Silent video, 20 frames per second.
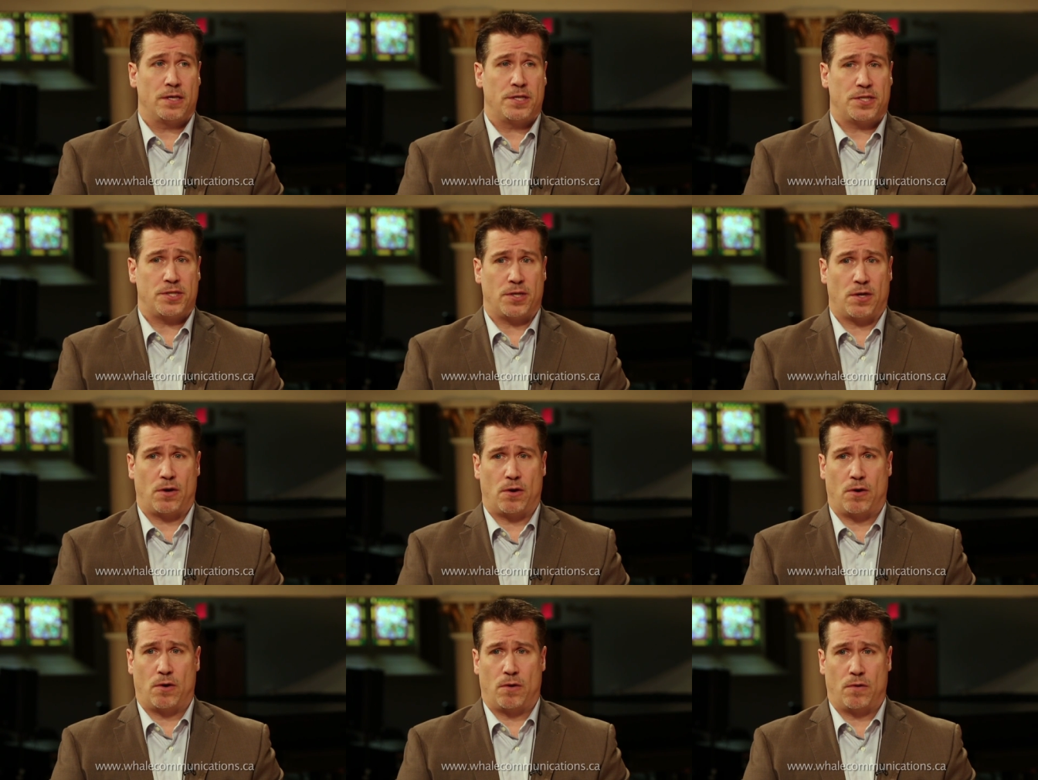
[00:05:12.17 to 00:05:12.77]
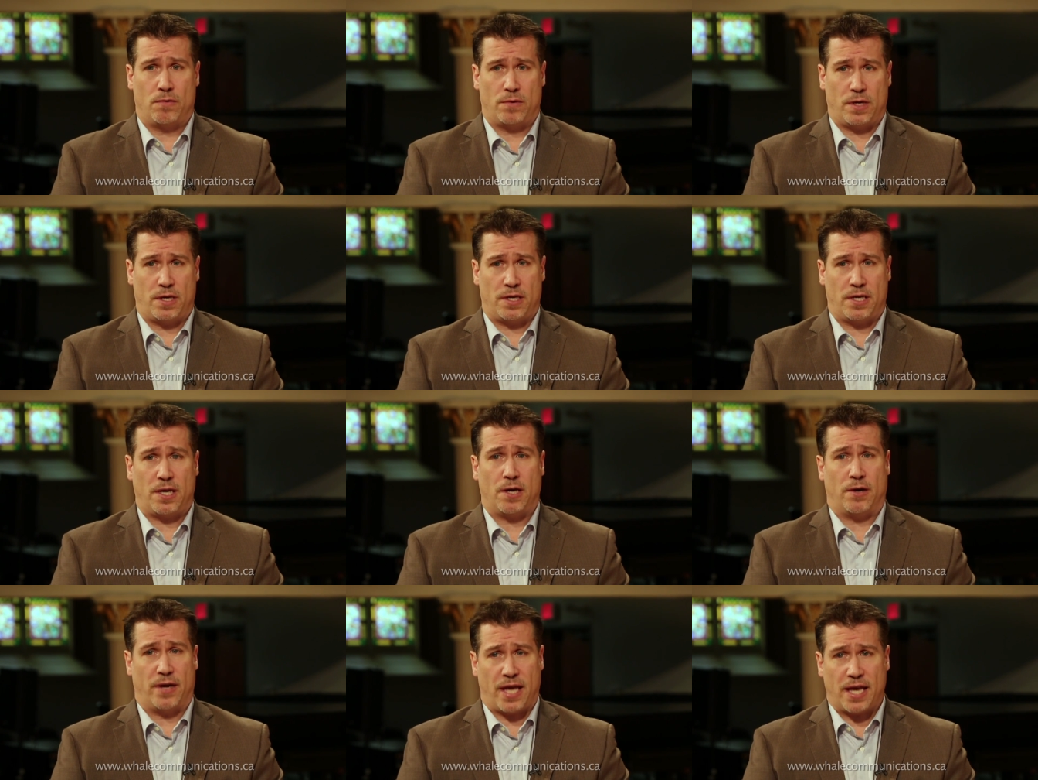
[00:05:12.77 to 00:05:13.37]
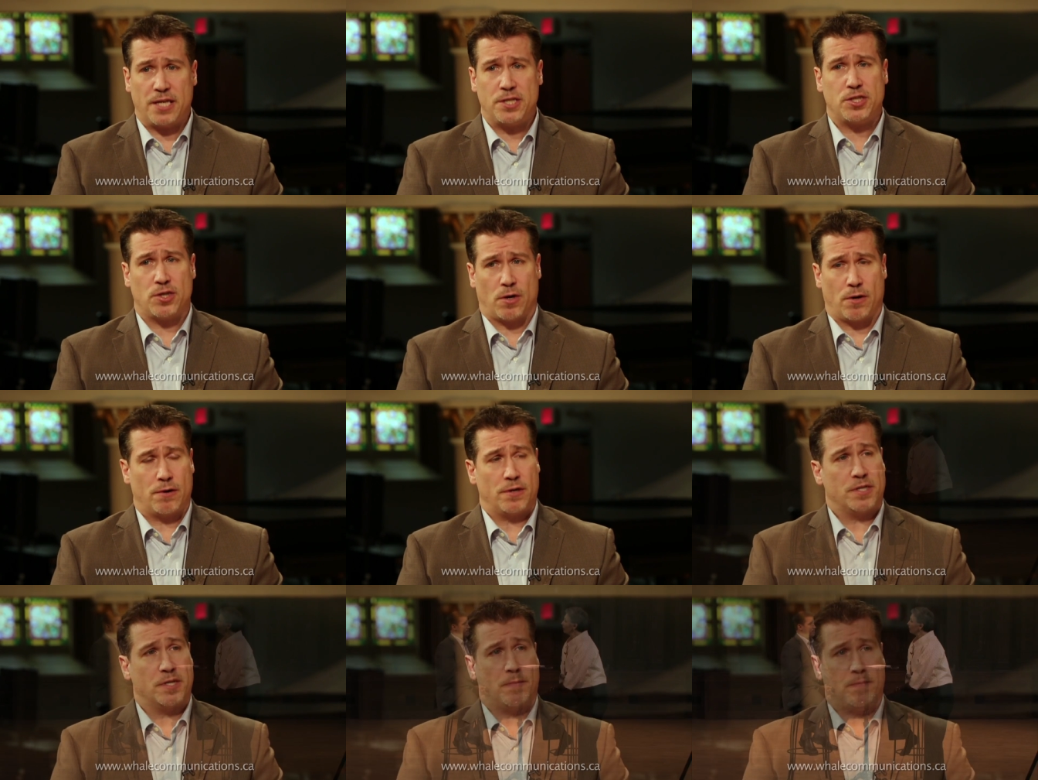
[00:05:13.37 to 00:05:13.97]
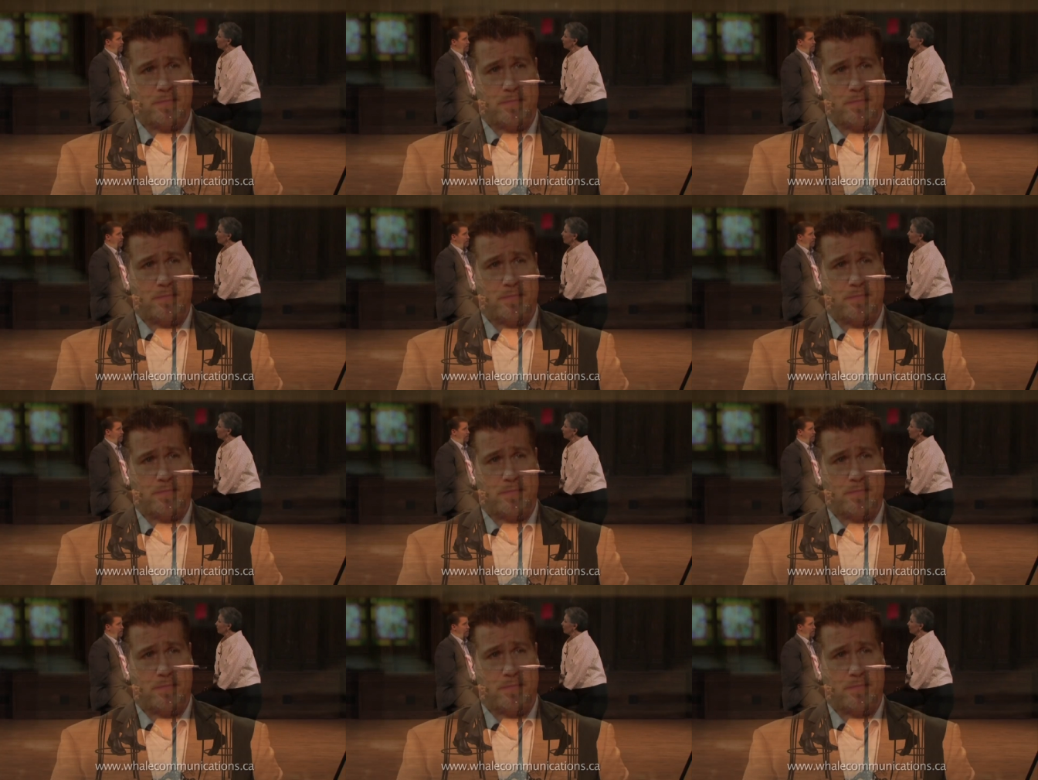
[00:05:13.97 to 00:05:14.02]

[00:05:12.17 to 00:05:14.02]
So, eh, you know, HR is